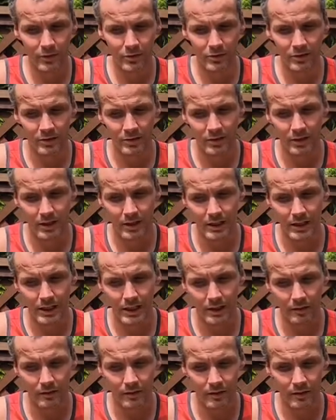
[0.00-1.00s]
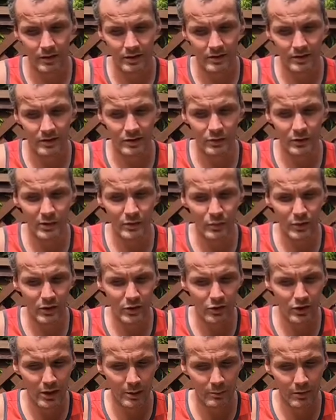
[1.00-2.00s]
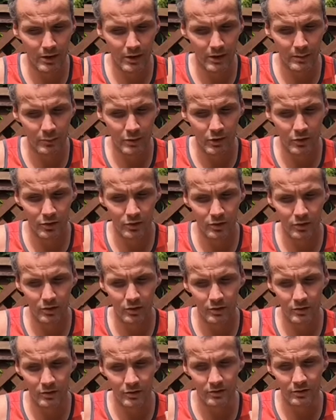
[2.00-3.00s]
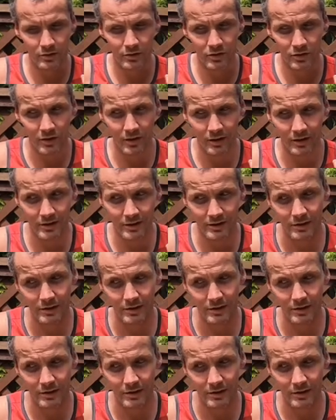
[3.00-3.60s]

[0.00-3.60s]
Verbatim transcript: I have a screen reader on my computer called JAWS.